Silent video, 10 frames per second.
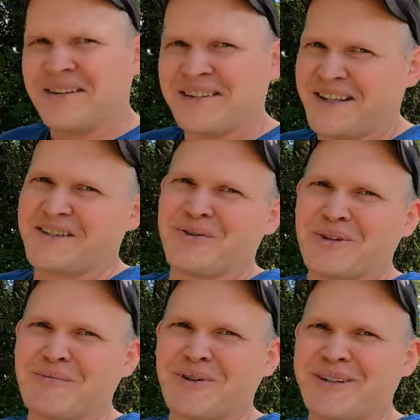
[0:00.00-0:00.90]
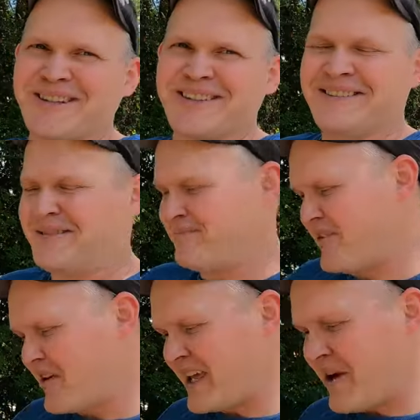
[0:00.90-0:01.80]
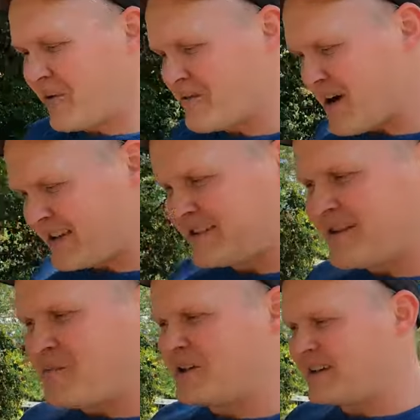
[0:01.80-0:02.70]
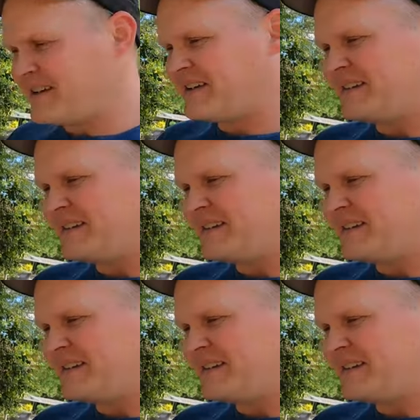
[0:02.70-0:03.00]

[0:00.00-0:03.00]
I think this will work out pretty good. I already got one of the boxes open,